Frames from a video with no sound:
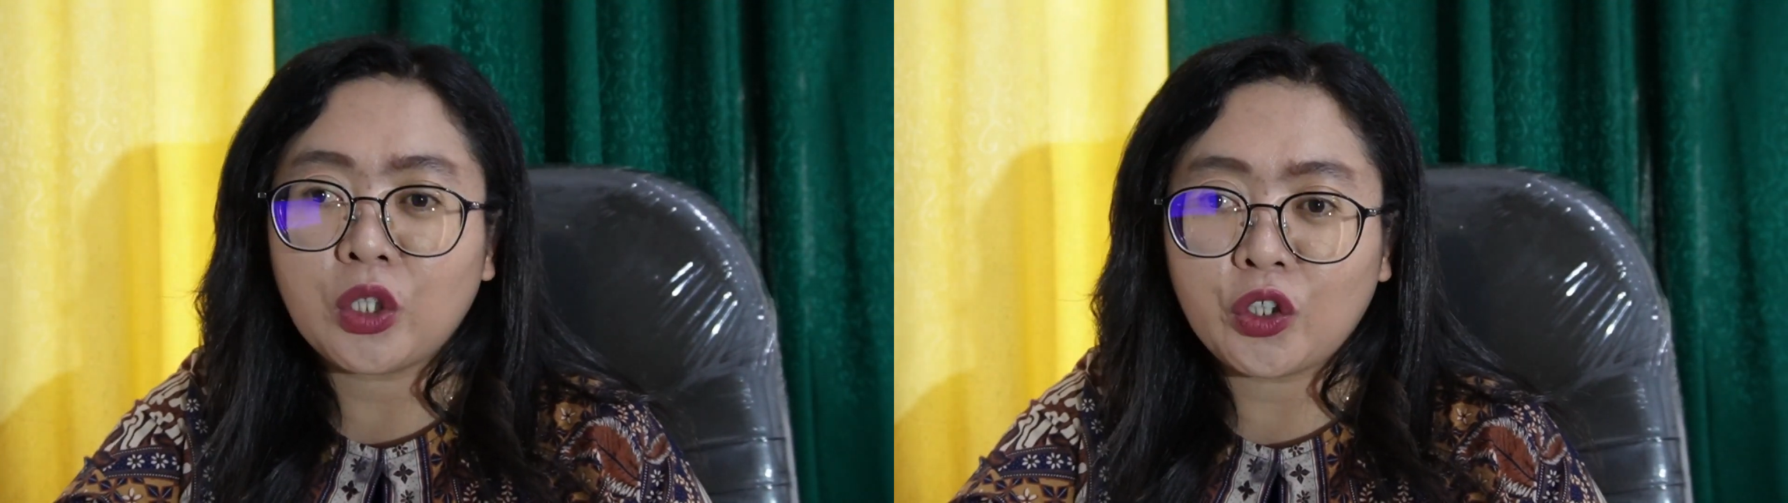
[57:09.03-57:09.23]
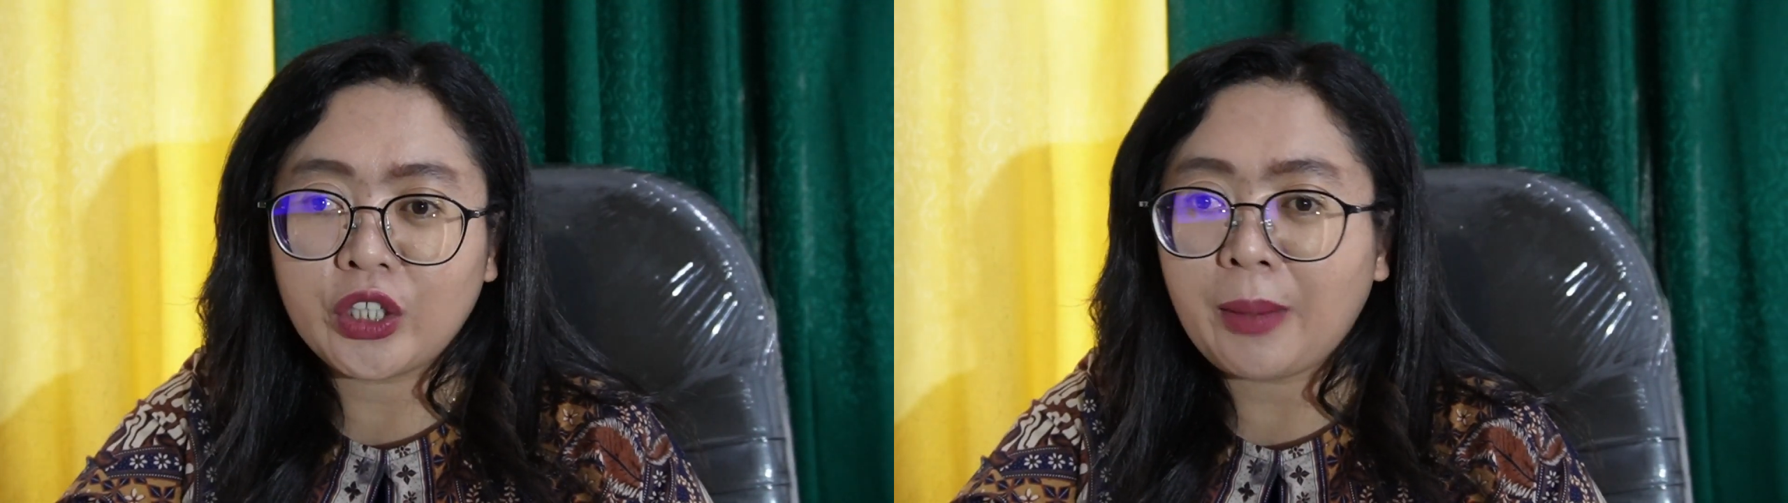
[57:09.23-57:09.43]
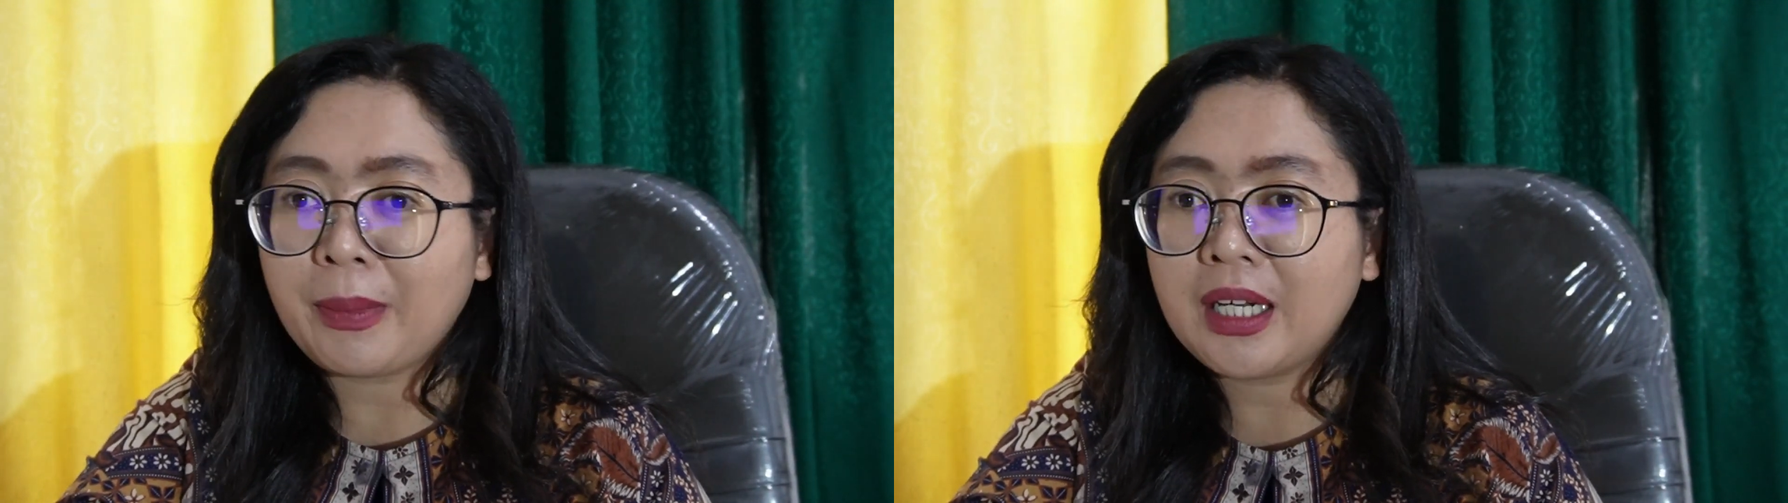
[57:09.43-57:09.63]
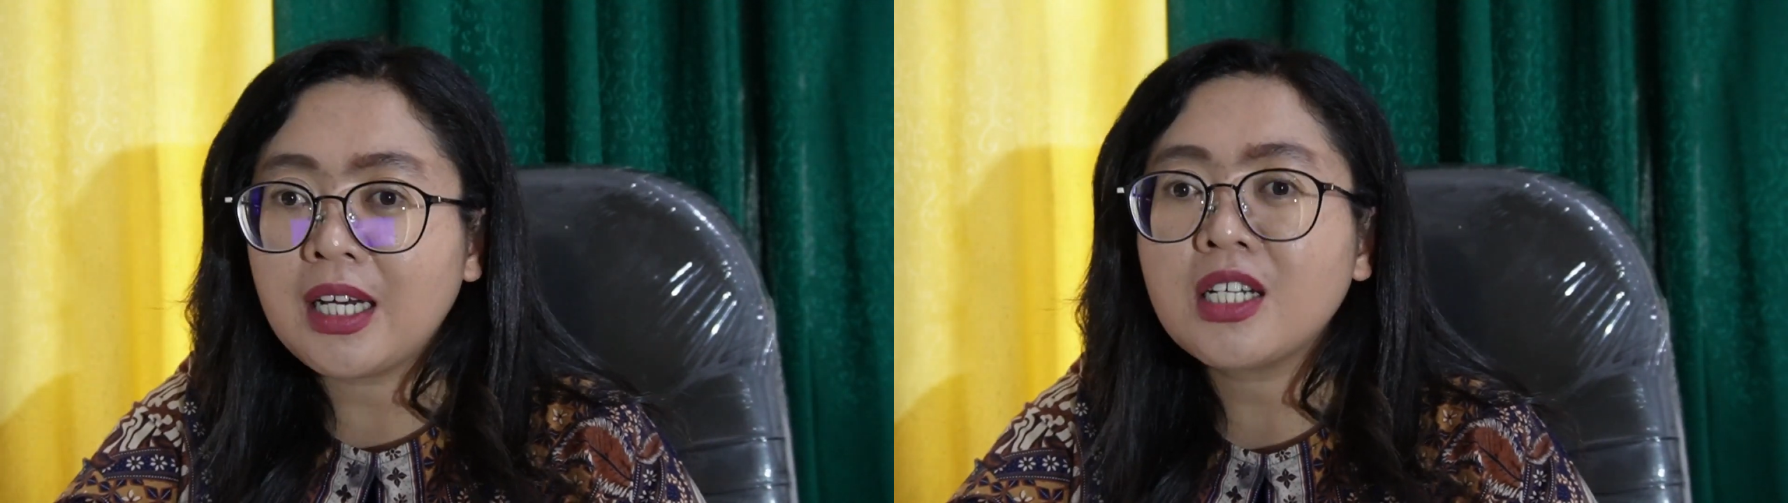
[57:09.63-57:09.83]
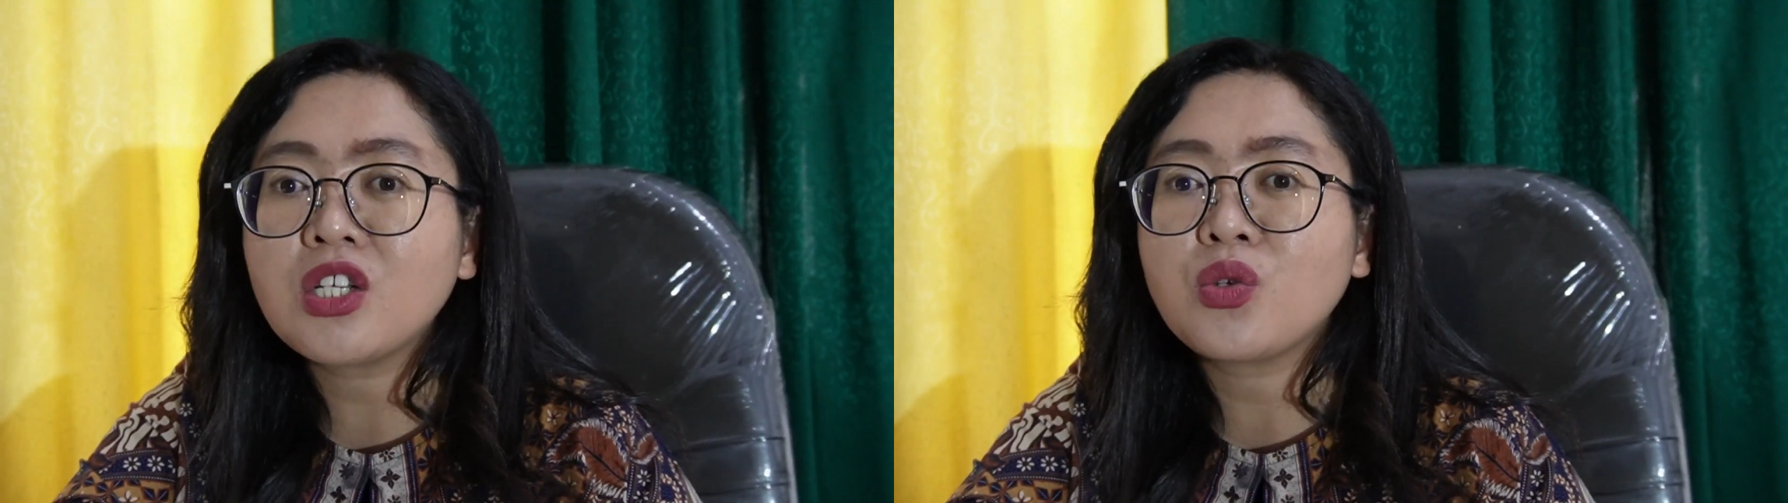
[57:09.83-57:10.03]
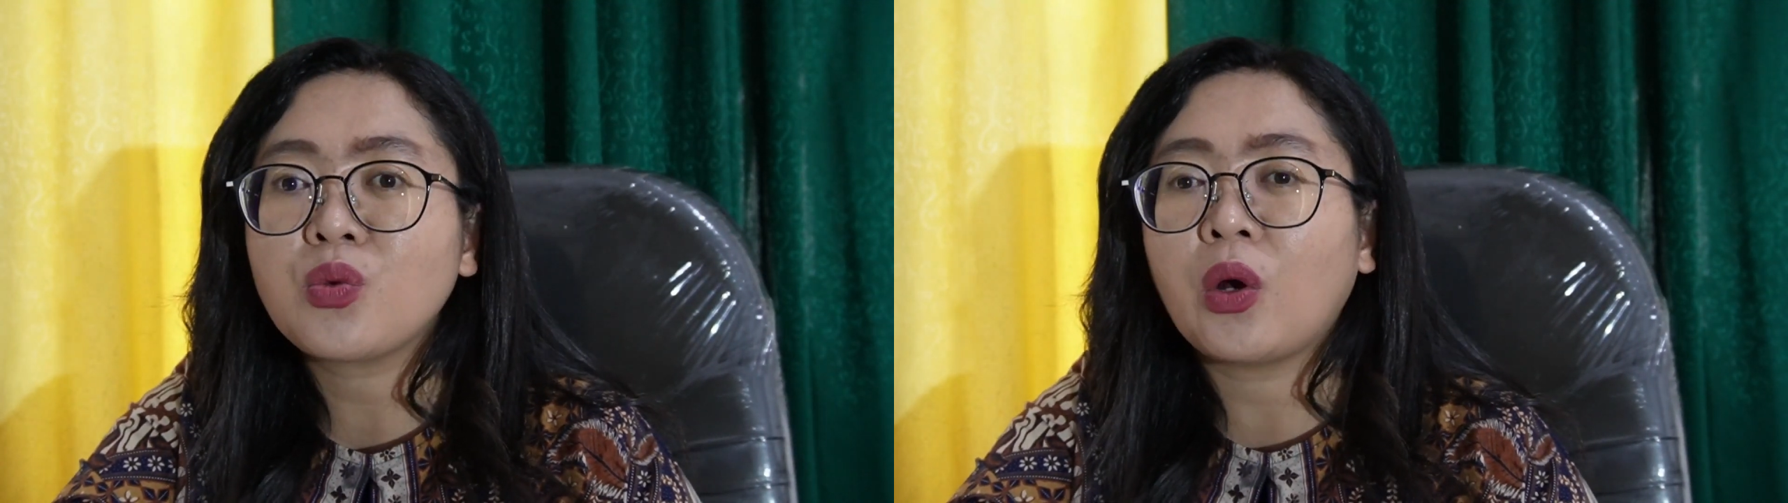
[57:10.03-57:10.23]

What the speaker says: contaminants.